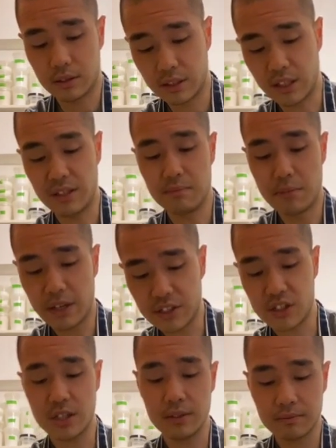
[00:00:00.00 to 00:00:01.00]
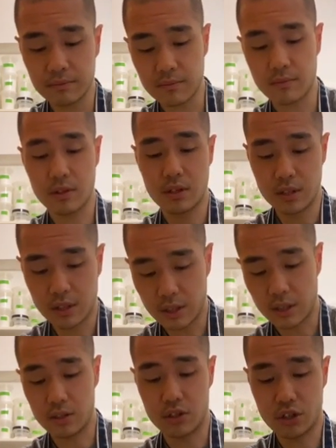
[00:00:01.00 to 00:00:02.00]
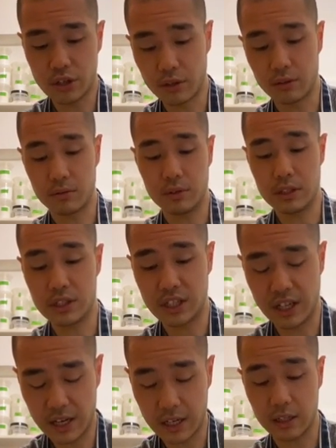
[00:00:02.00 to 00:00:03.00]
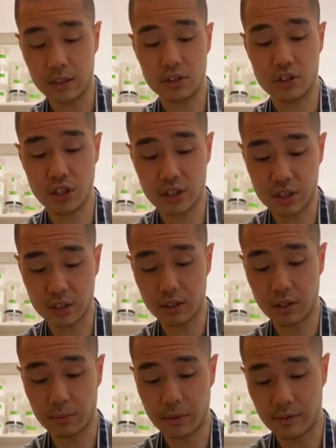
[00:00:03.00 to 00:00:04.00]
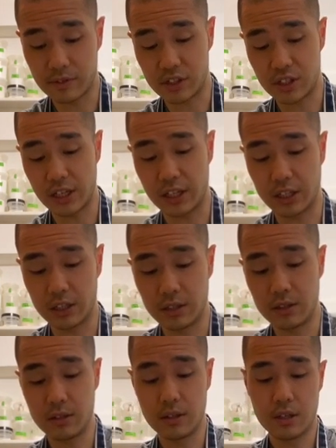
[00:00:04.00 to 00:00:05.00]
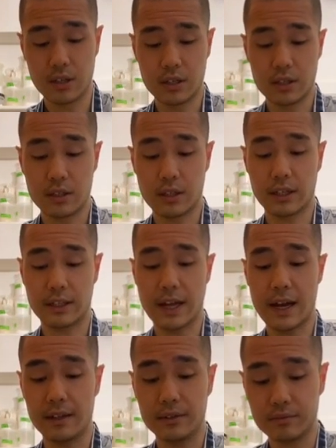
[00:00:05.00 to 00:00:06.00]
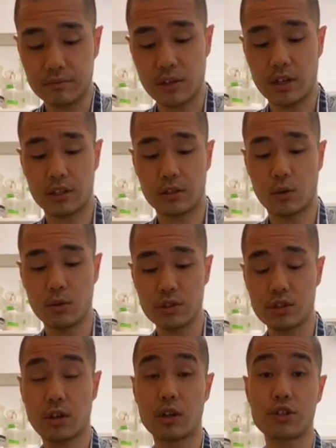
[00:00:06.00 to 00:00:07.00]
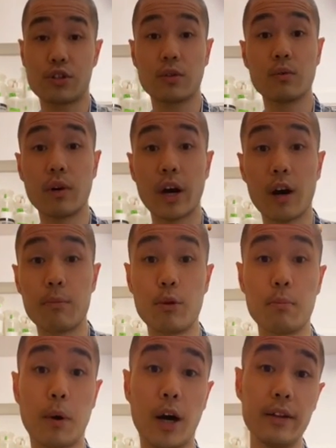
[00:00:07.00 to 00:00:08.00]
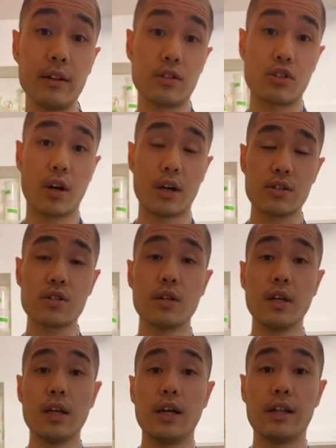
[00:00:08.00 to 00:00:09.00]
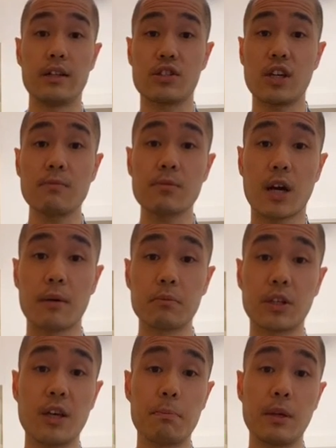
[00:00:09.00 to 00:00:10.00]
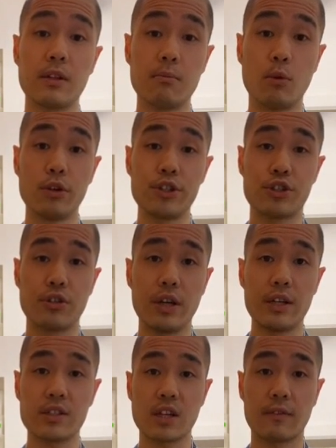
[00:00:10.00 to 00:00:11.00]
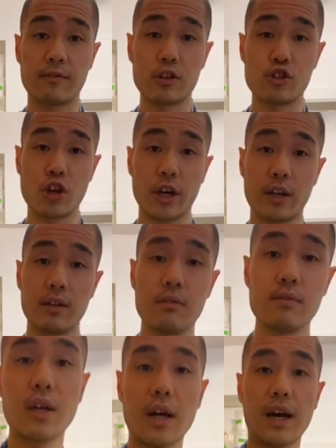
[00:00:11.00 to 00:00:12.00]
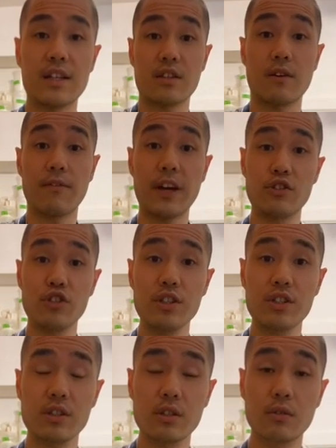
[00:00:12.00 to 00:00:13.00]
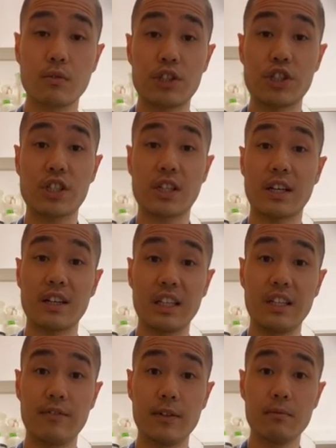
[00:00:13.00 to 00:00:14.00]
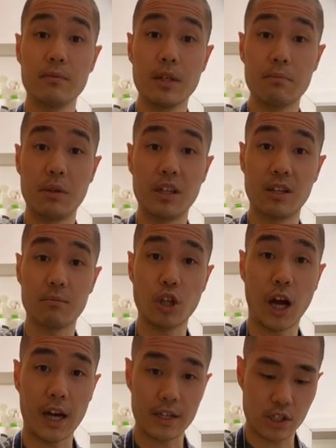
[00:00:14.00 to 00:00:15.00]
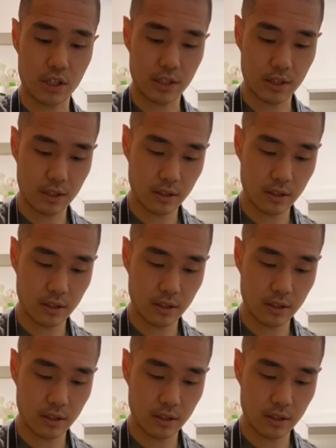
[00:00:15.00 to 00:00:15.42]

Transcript: Keep mixing until it's getting just a little bit of sticky, like that. And the cornstarch will help you bind the sauce, at the same time keeping the moisture inside of the chicken. As our veggies, we're just gonna leave them medium diced.